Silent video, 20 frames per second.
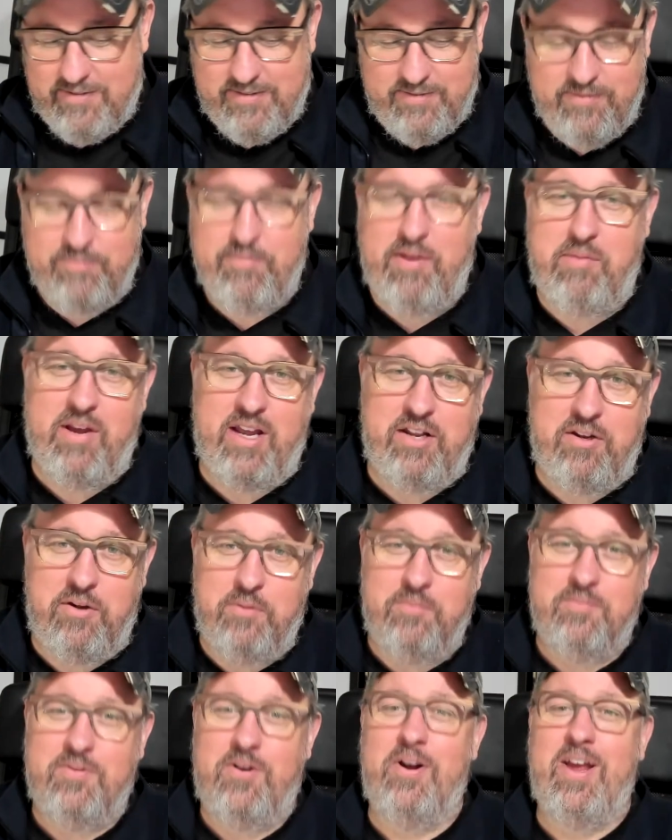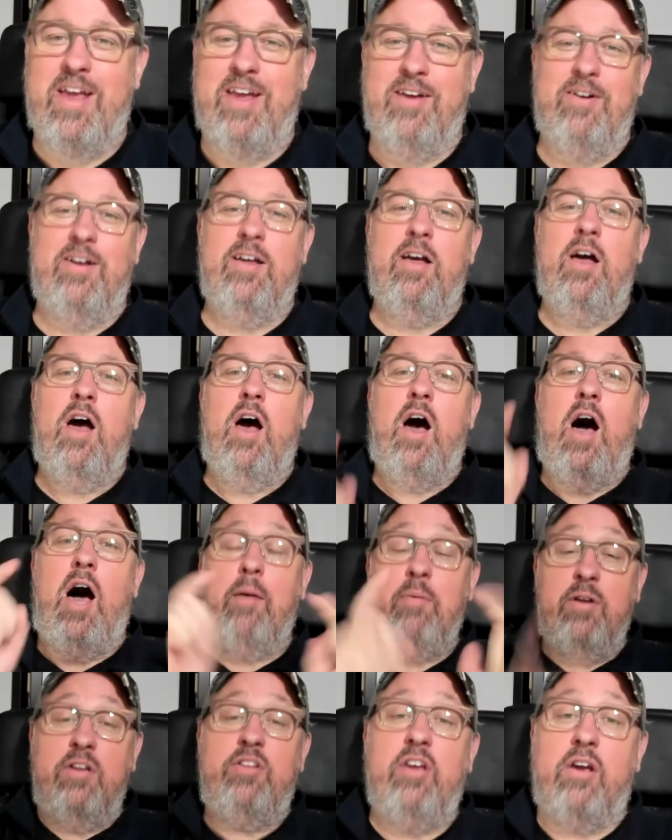Maybe I do. Okay,
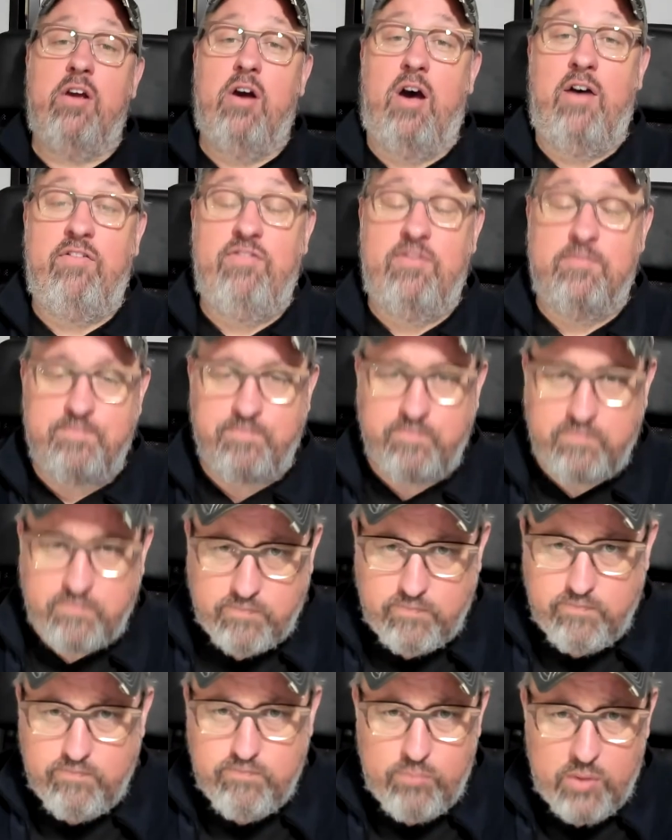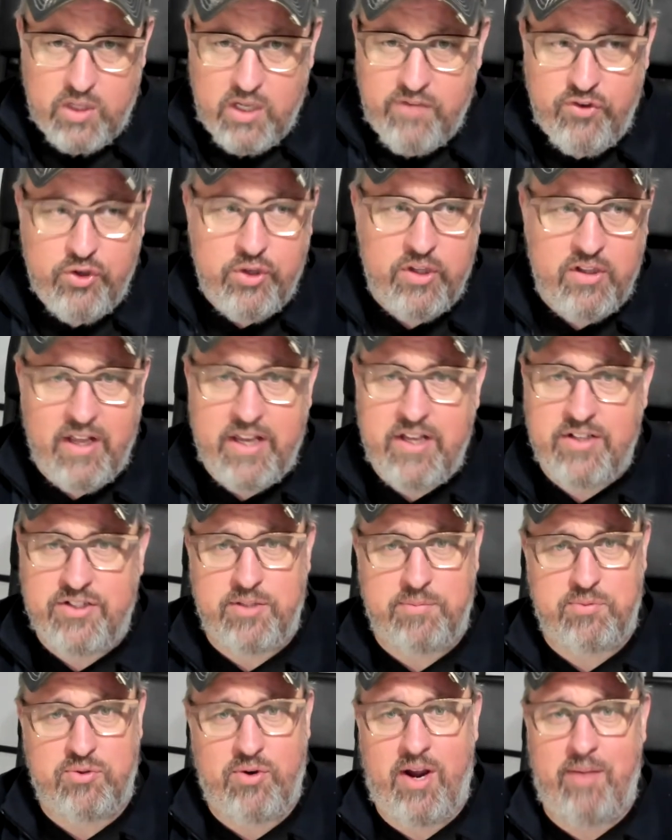I'm going to take off. If you could like and
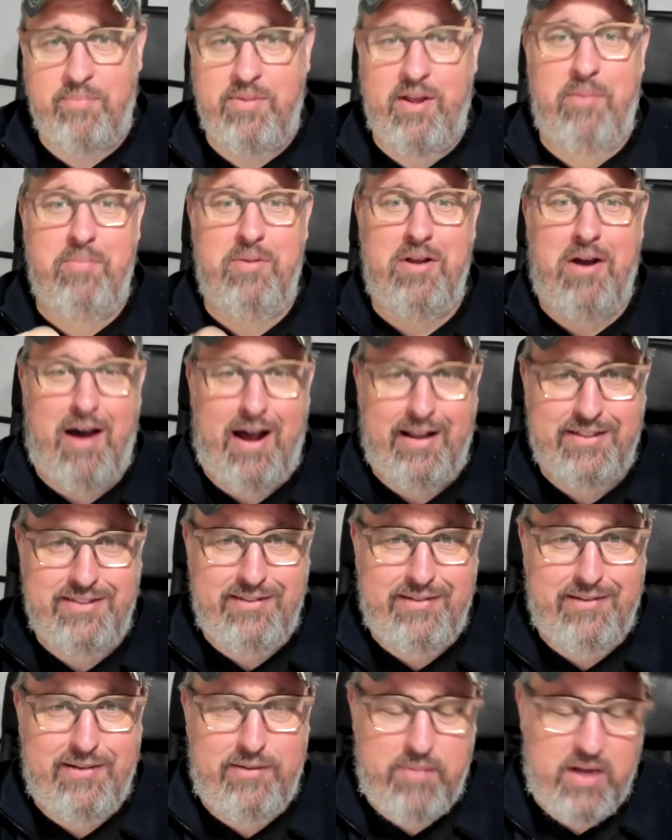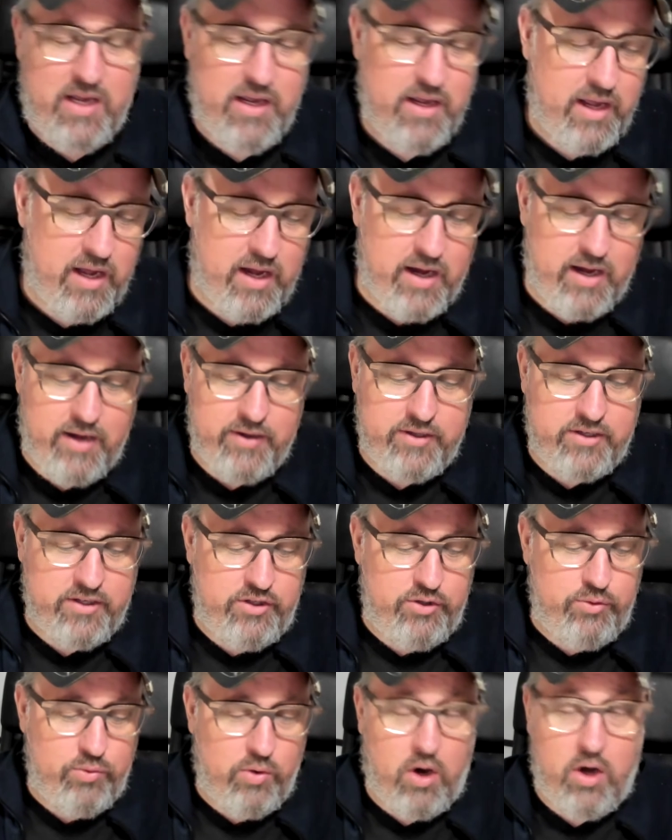subscribe, that'd be awesome.
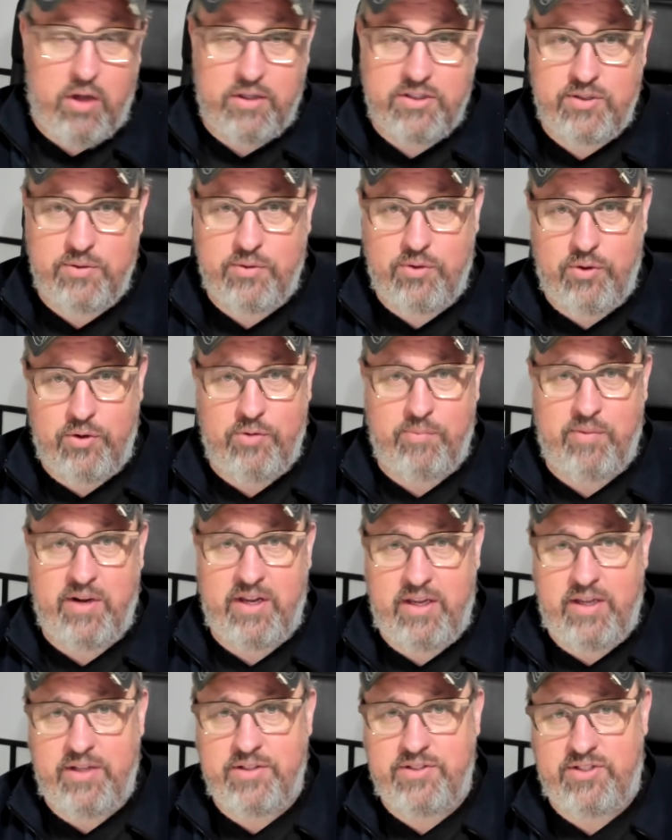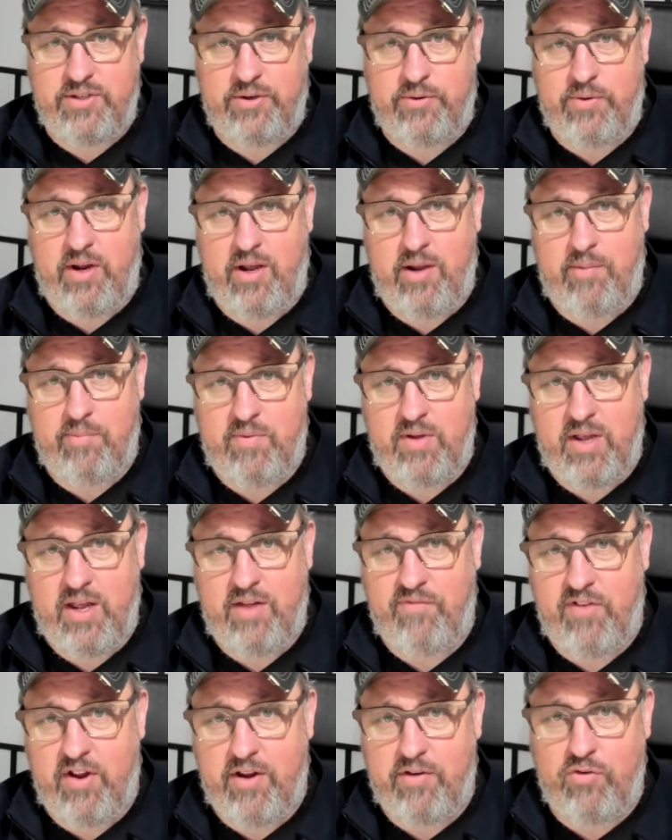Could you also go to my Instagram
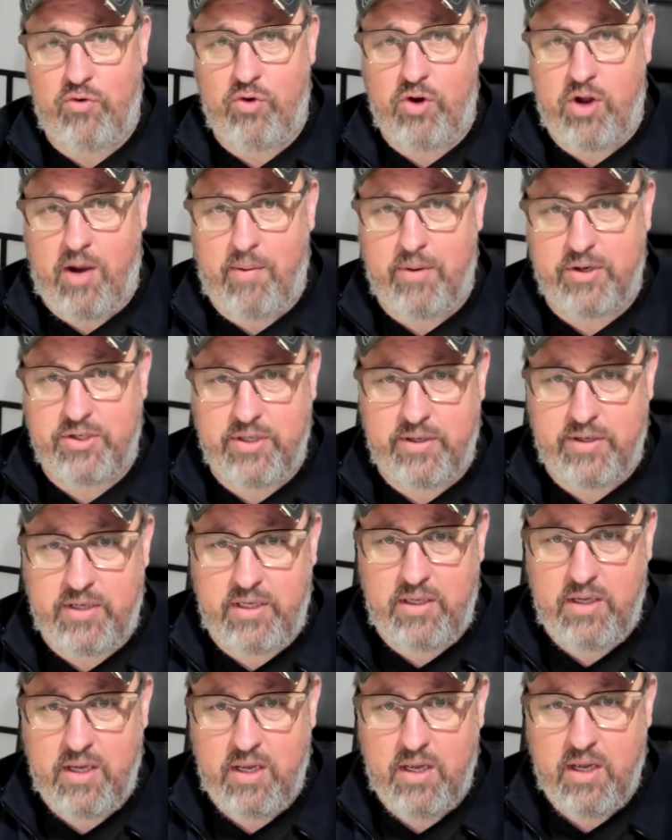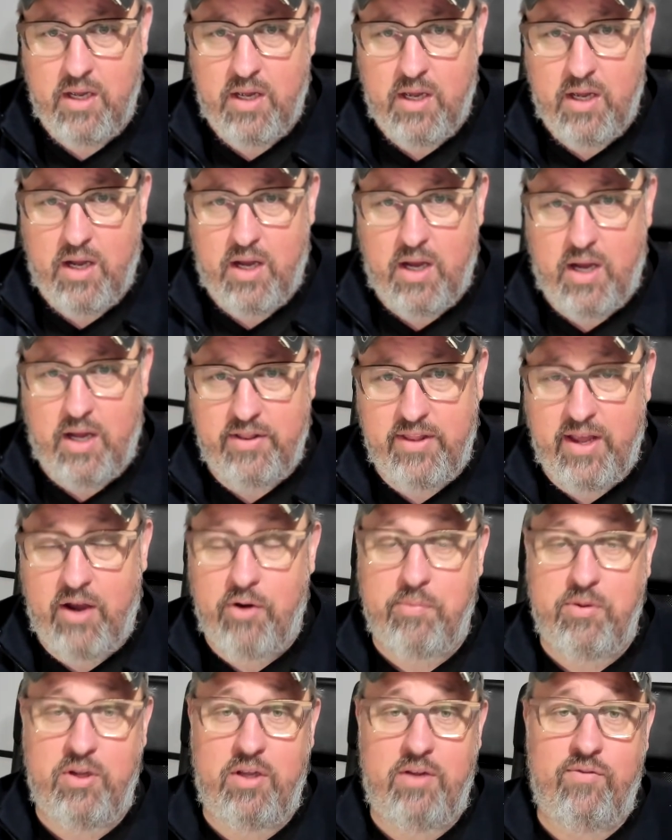at Vancouver Comic Junkie? That
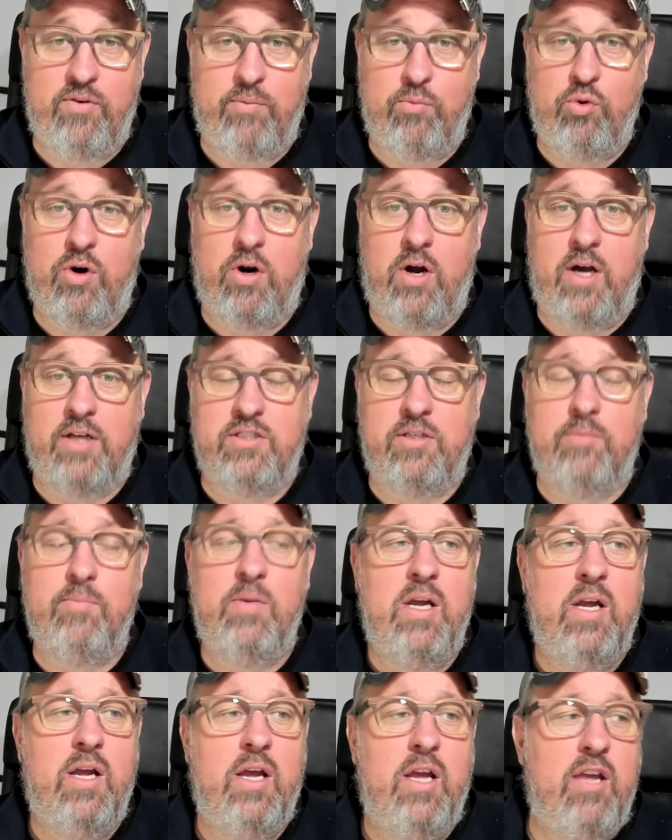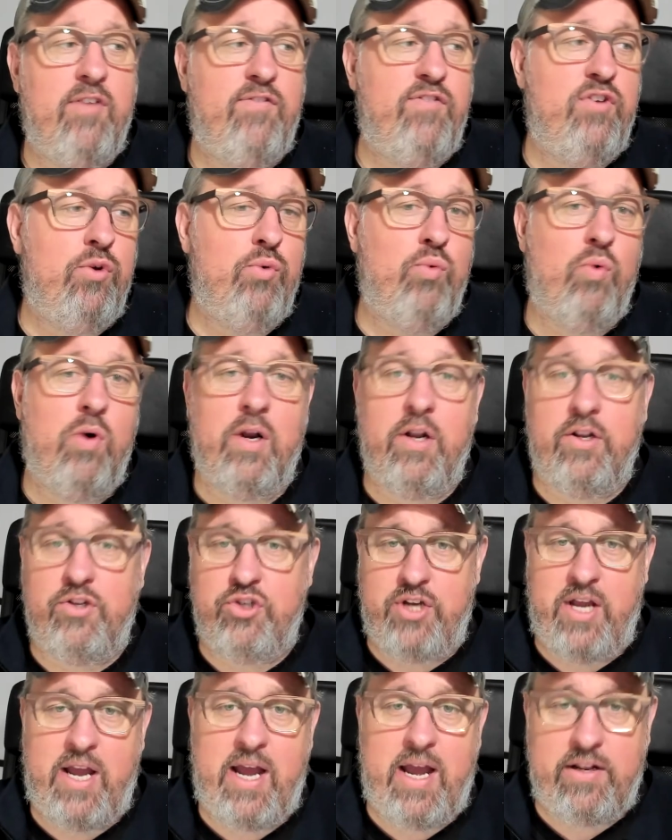would be even more awesome. If you want to
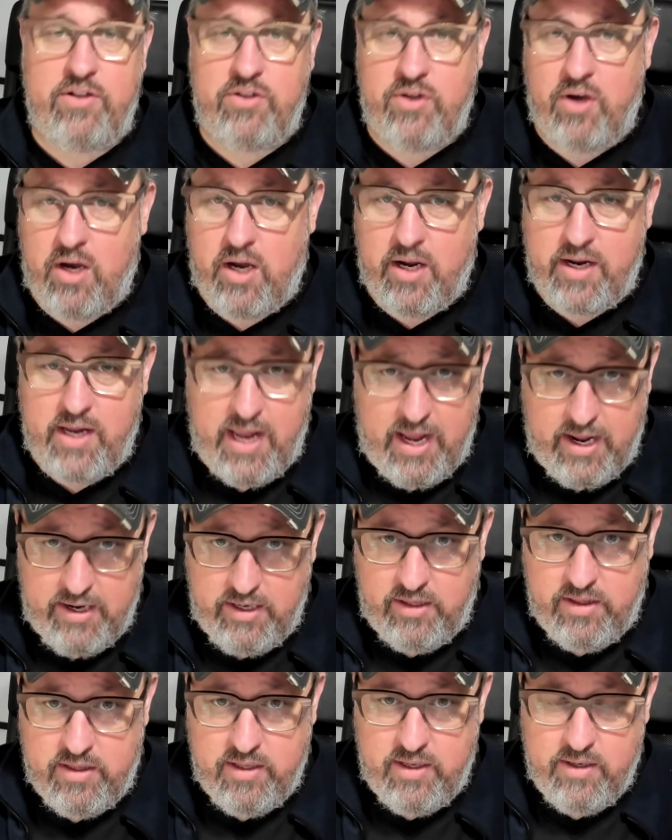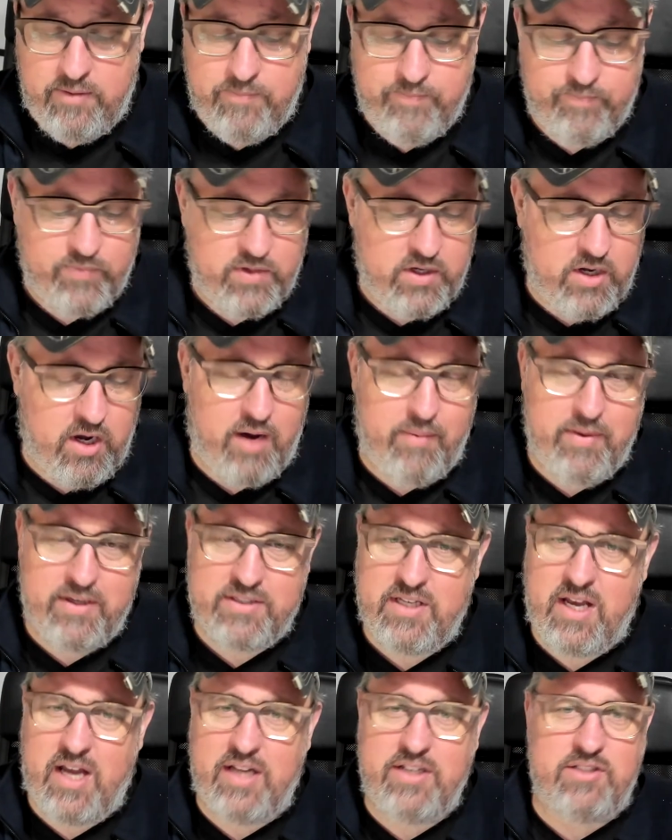chat, talk, anything,
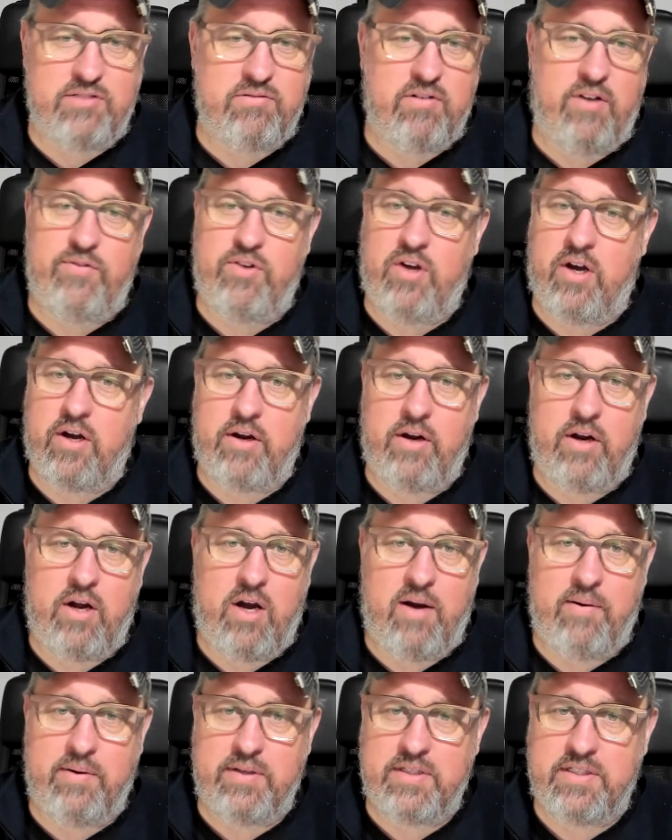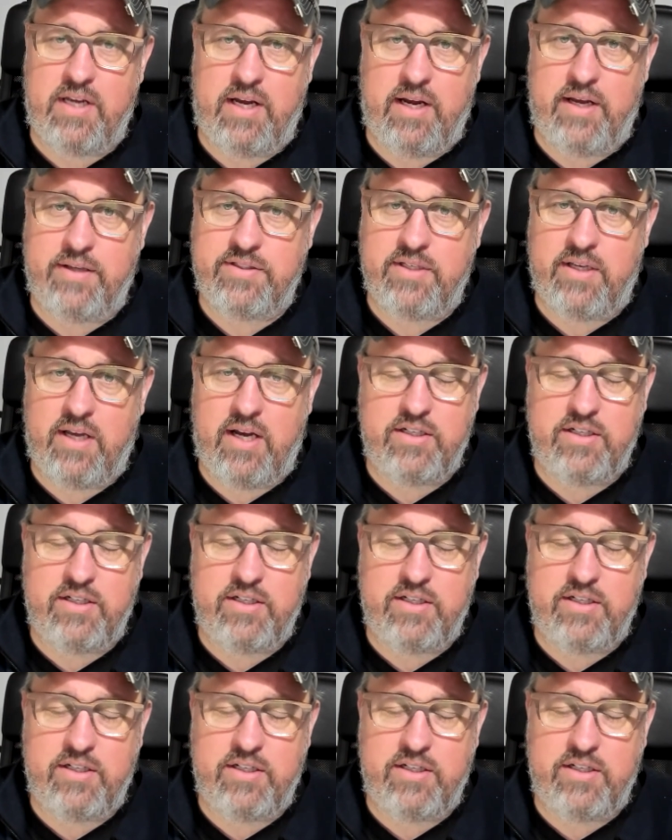comics, I just love talking comics, guys.